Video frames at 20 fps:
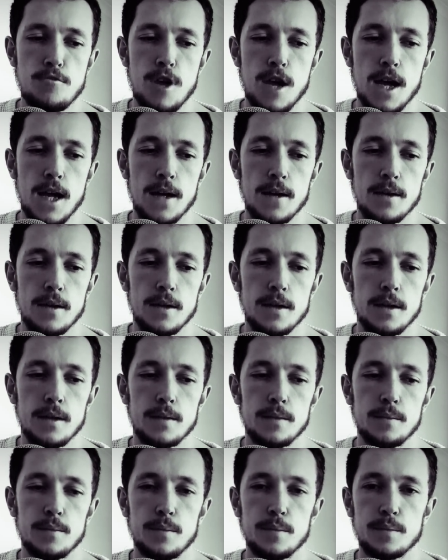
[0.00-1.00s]
and
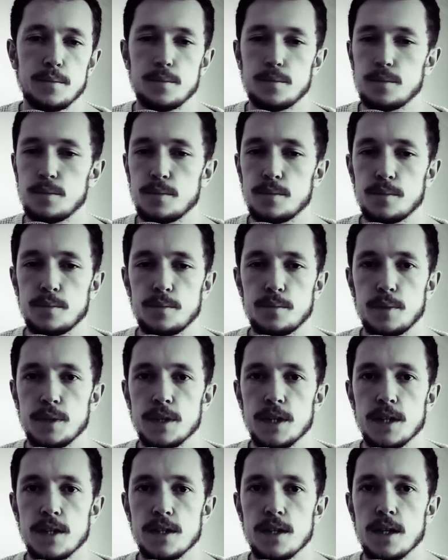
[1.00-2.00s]

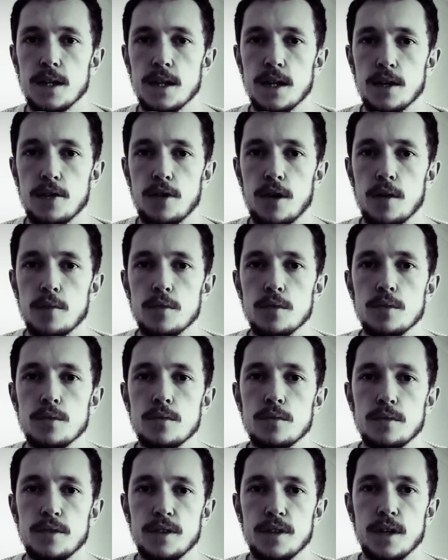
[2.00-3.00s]
potentially an incredible
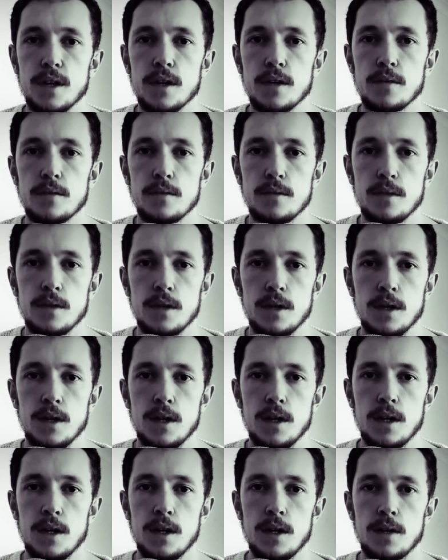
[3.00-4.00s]
thing,
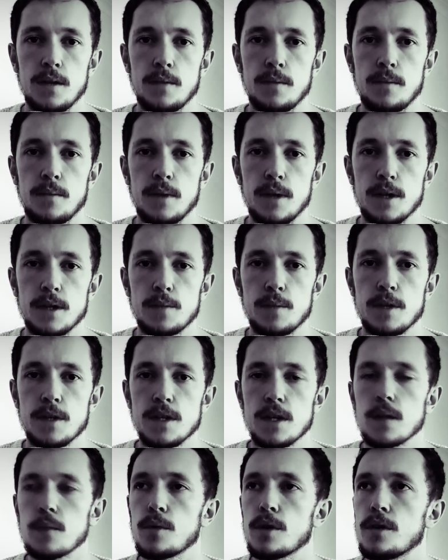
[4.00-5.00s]

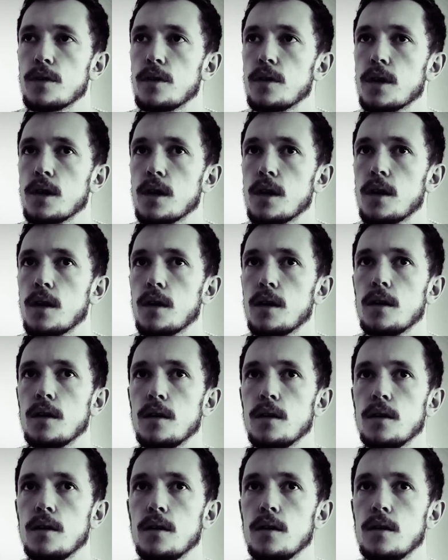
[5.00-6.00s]
especially with the
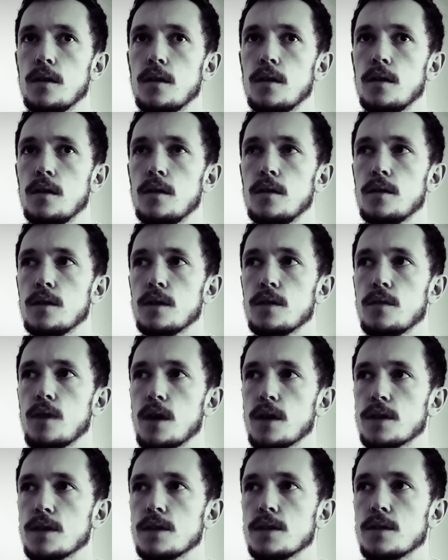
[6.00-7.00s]

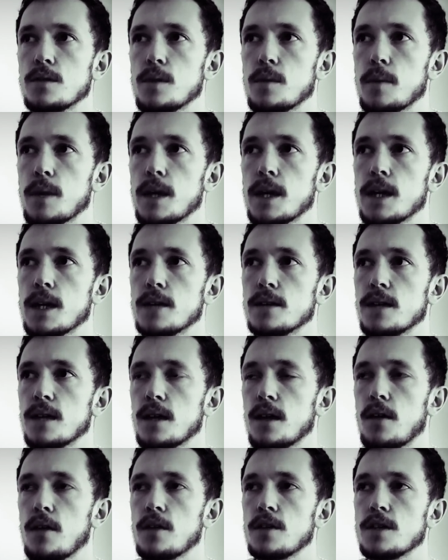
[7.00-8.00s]
advances that we're making in
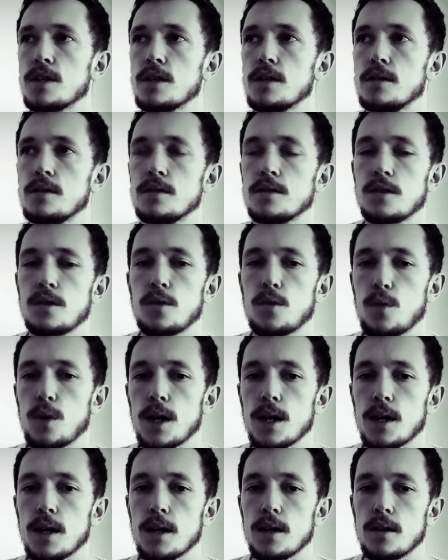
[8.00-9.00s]
technology so
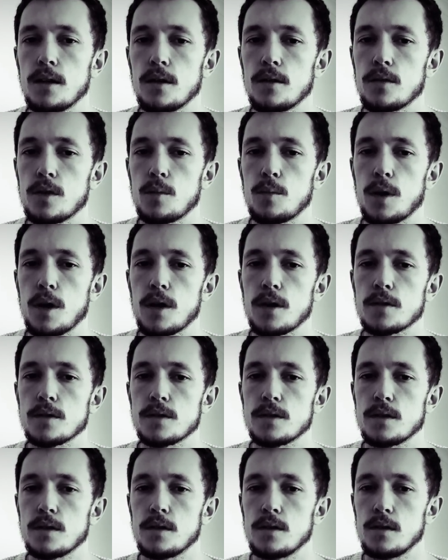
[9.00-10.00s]
quickly over the
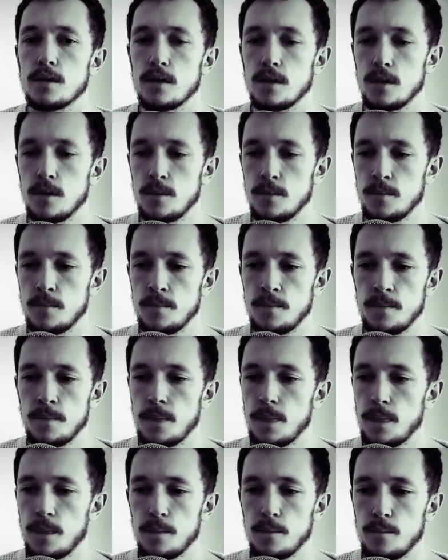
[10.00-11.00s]
past
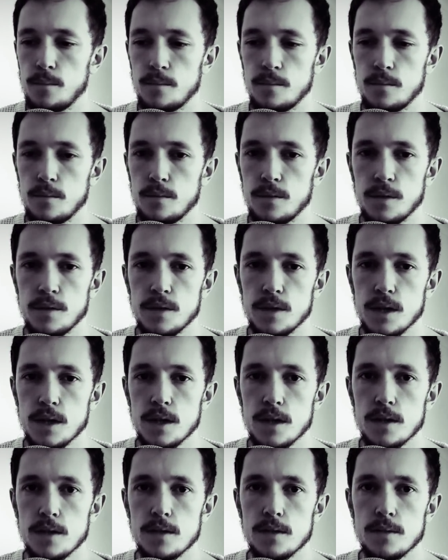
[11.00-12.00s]
50
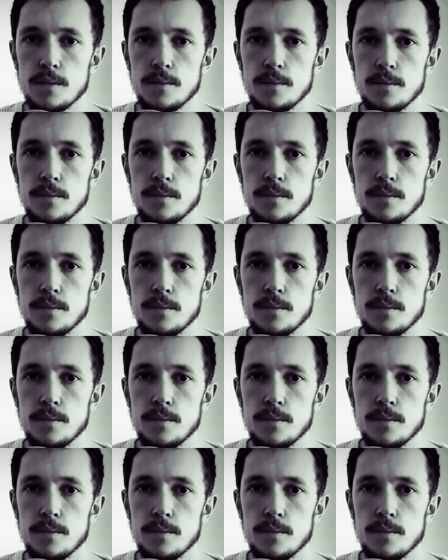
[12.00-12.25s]
years.